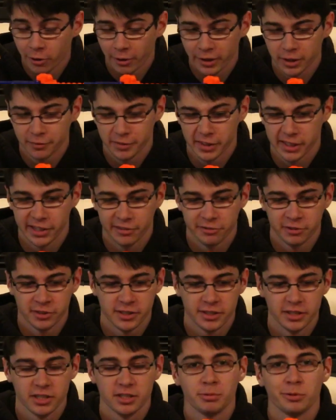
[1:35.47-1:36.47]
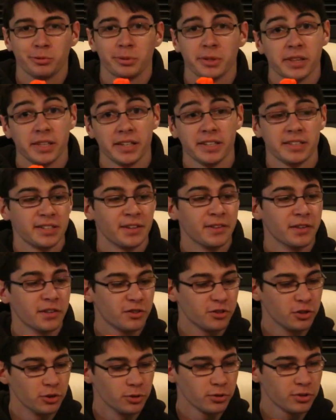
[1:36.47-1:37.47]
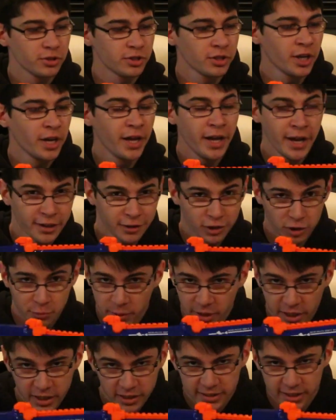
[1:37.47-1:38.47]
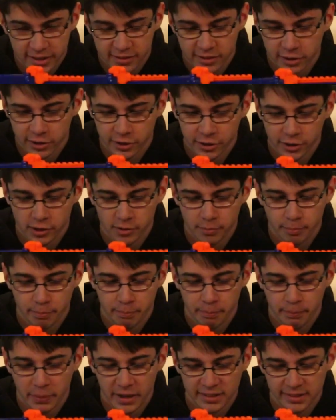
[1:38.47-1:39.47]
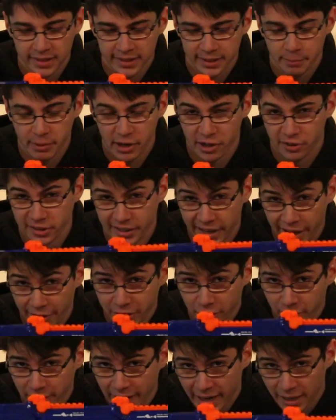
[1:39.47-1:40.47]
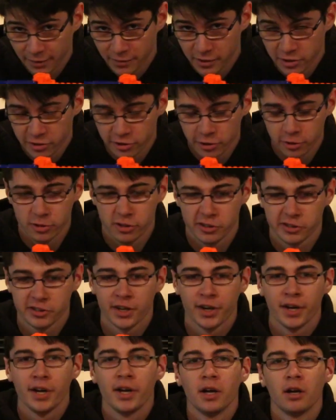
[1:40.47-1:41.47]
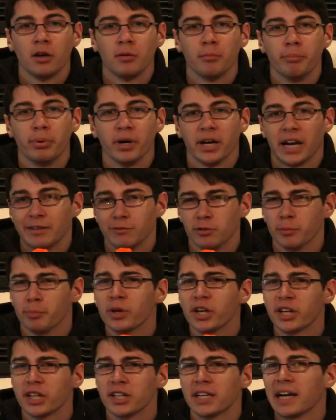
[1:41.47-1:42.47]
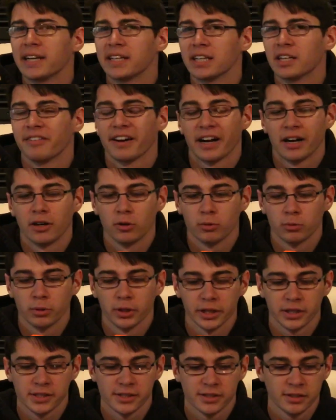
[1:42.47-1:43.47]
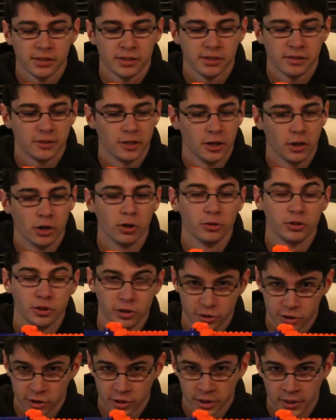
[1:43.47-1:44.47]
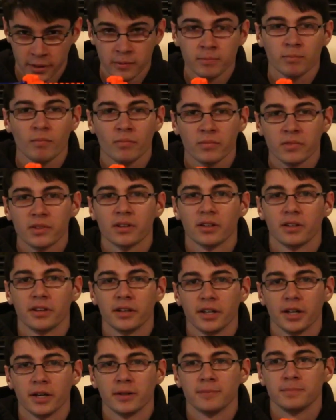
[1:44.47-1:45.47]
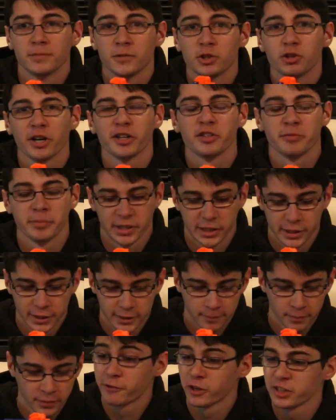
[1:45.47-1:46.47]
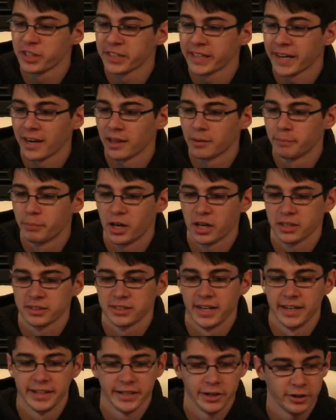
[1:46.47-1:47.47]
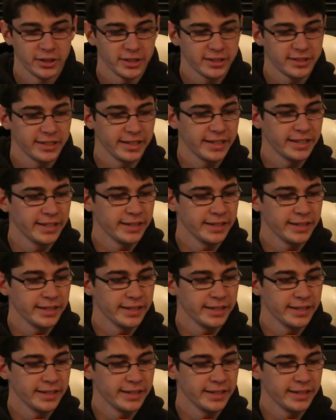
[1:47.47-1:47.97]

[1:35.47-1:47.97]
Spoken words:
going over the differences between this and the Zeus, just because that's a good baseline comparison. Now I don't have the Zeus, but I have a pretty good idea of how it works, so just, trust me here. First thing out of the box that I notice